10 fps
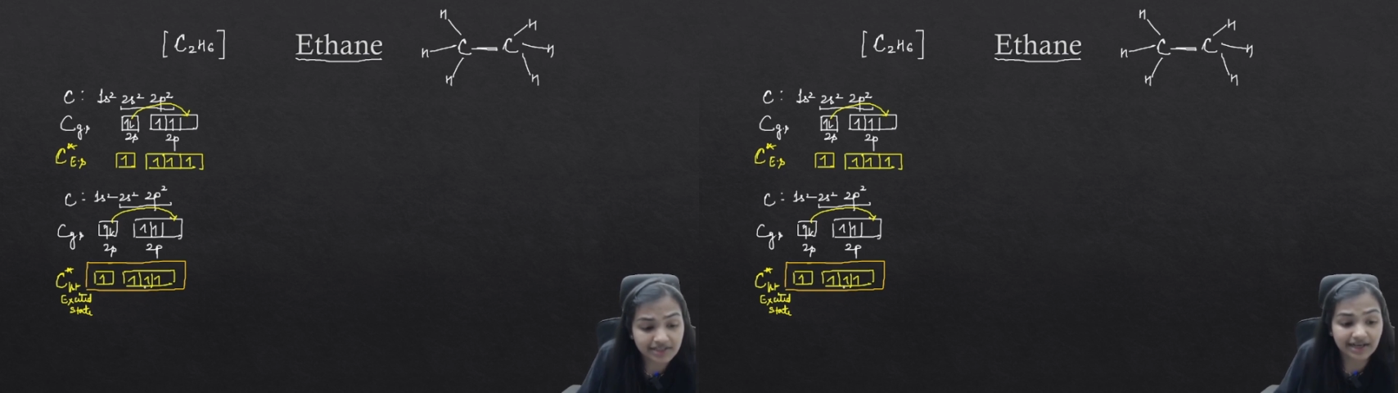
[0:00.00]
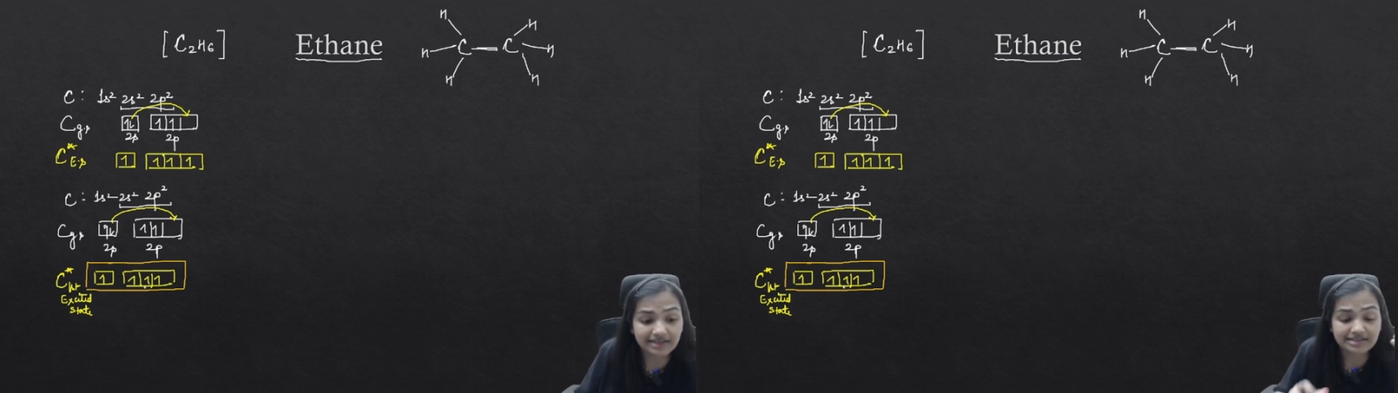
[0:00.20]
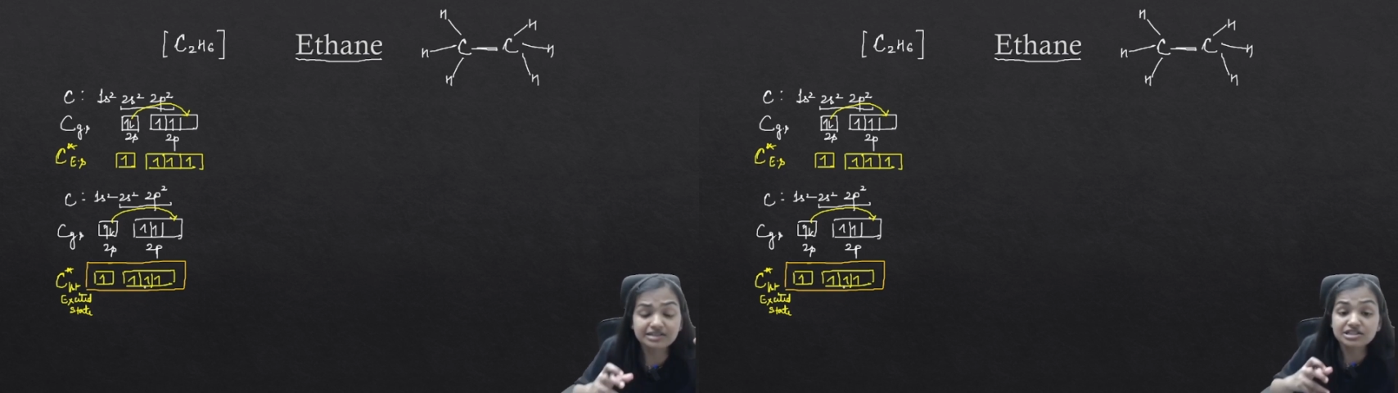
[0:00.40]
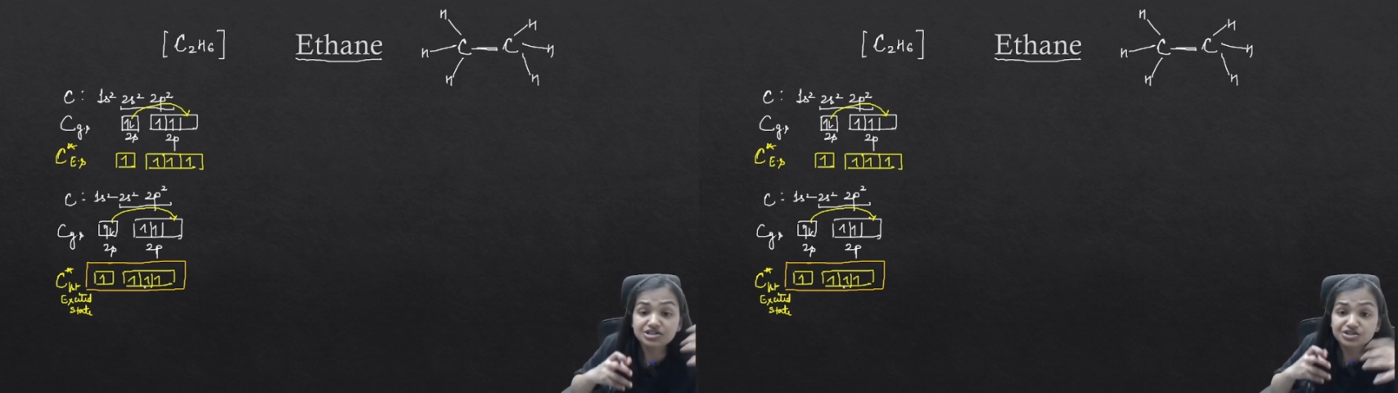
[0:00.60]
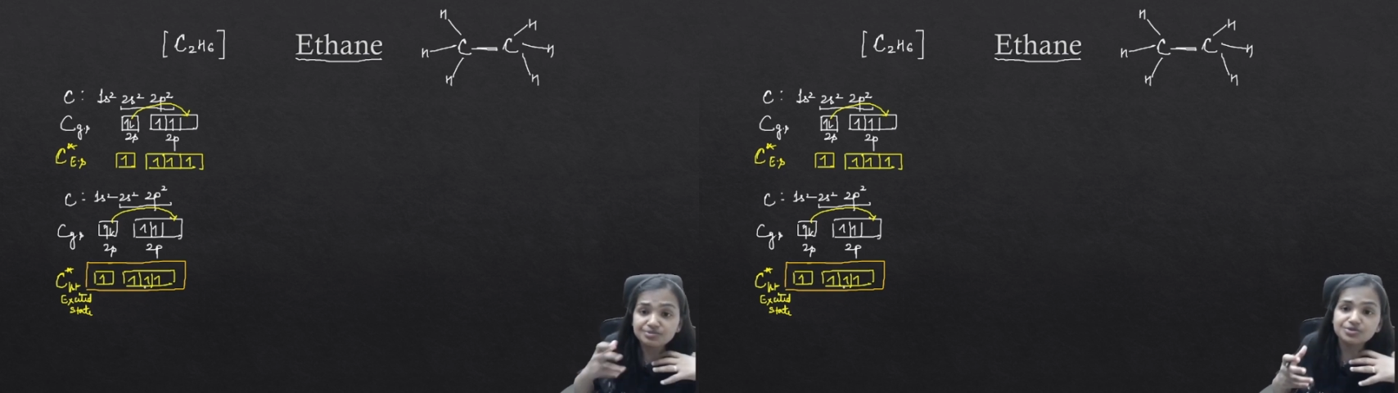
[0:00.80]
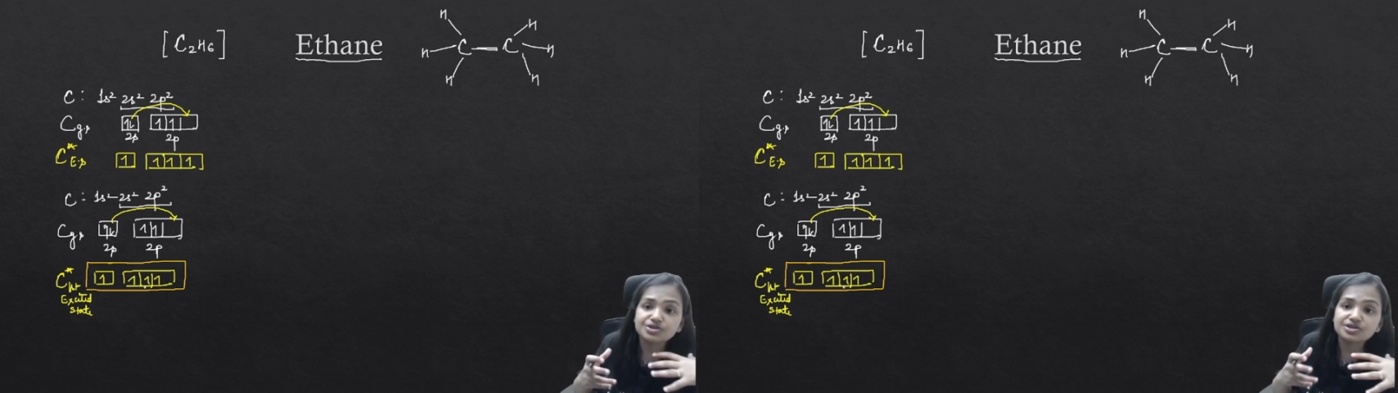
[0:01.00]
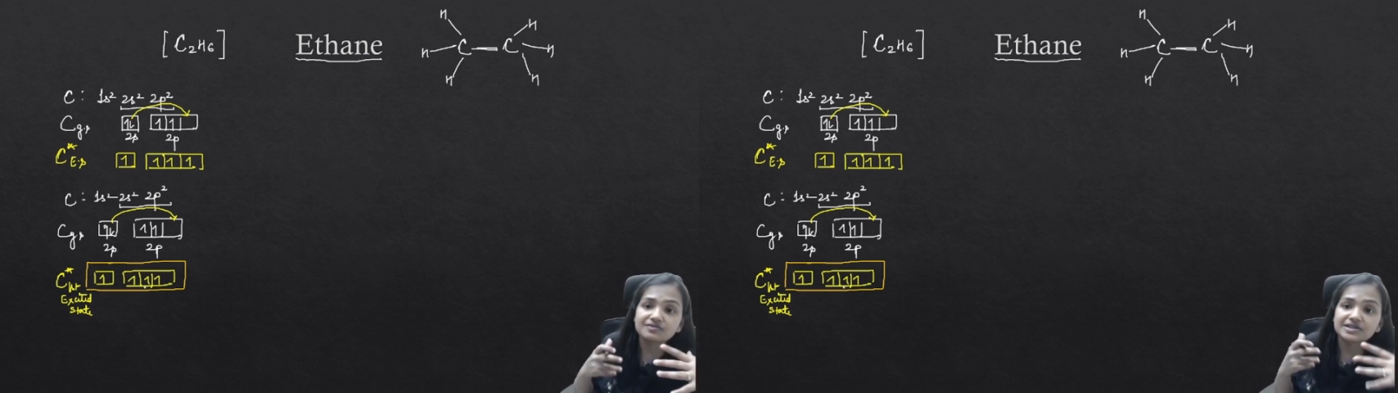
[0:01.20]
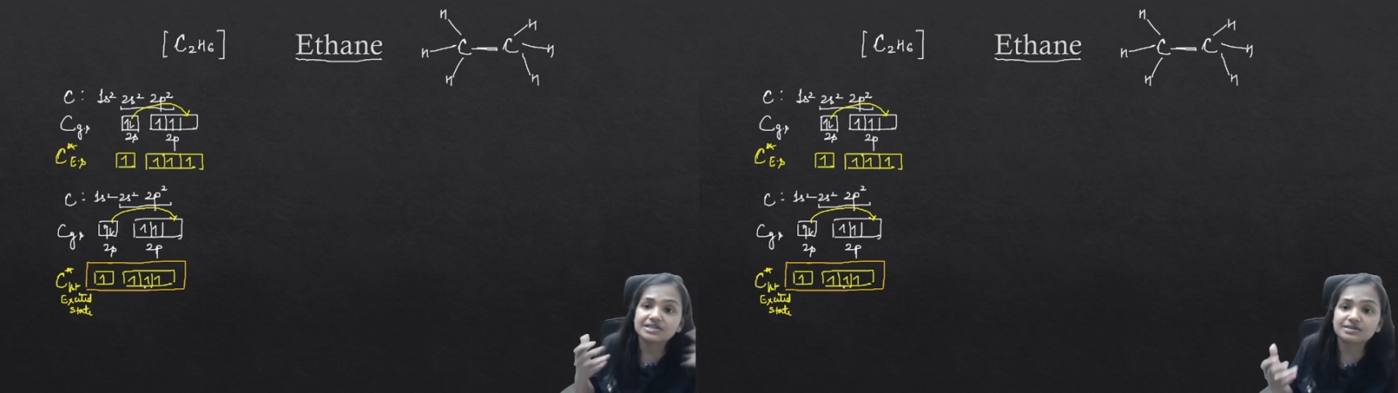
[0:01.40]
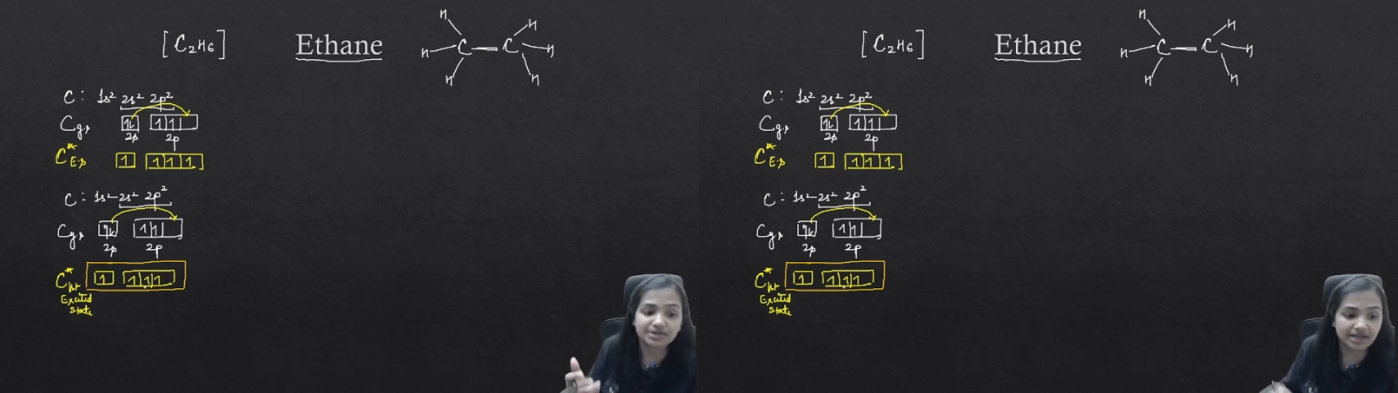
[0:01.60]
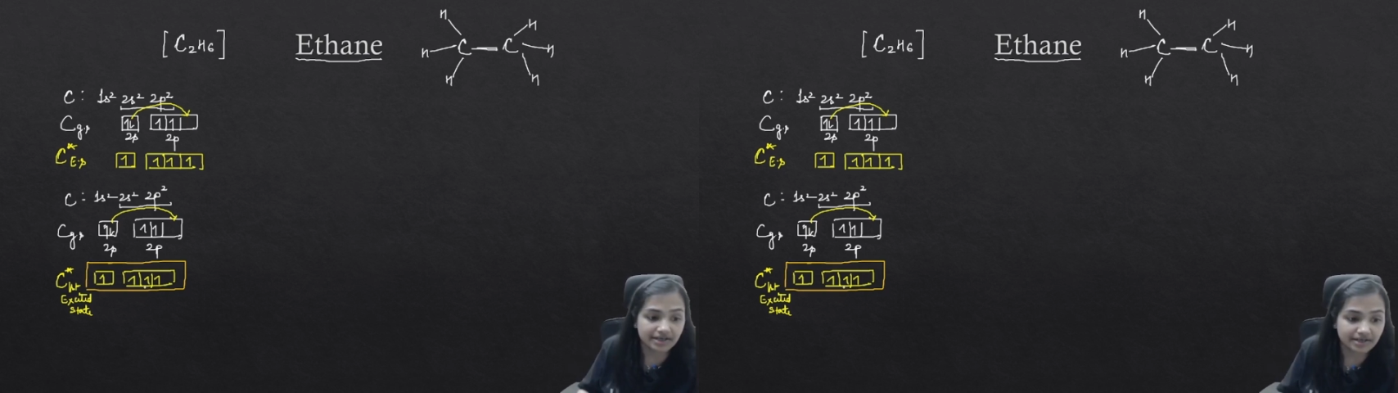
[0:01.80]
that is the distribution of S and
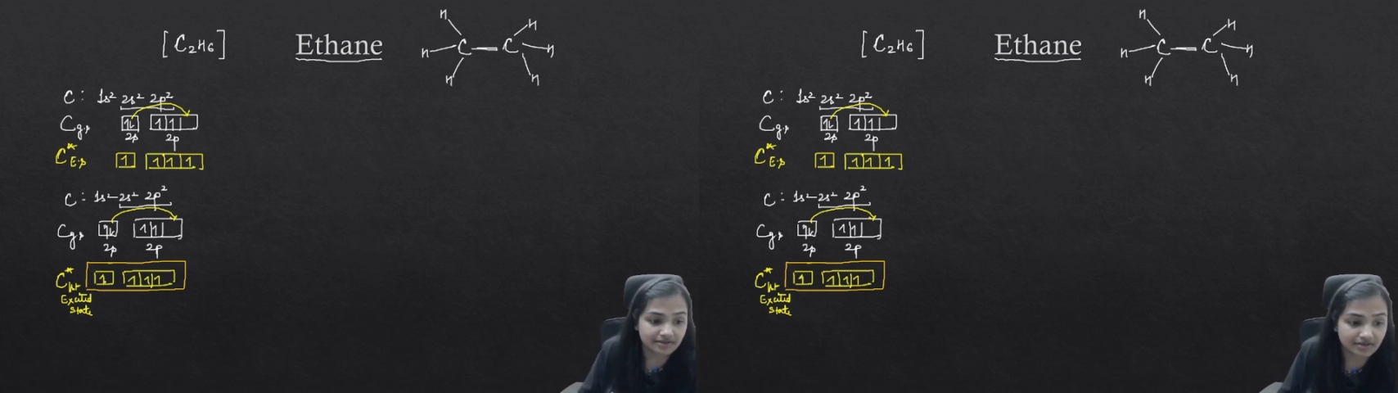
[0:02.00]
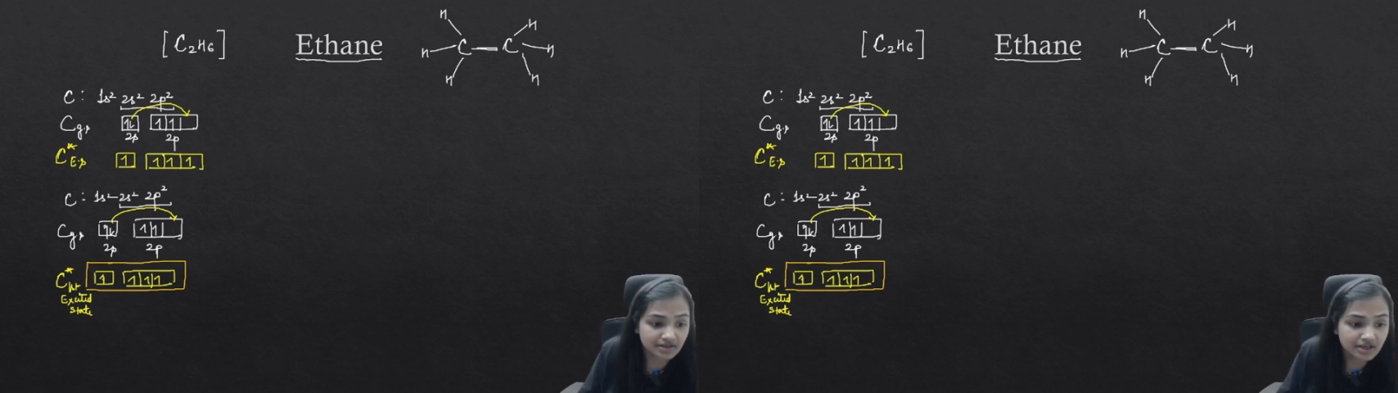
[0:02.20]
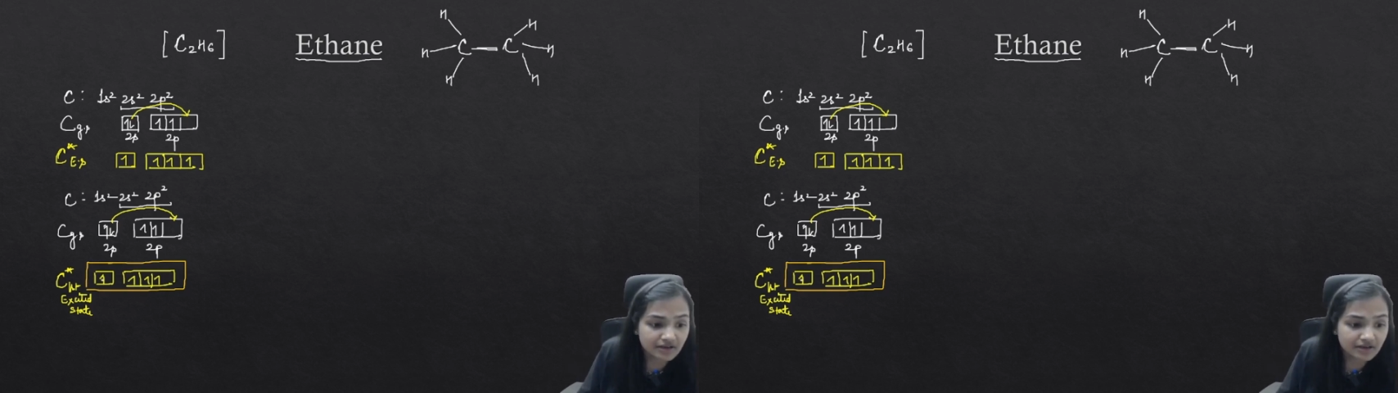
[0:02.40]
P character.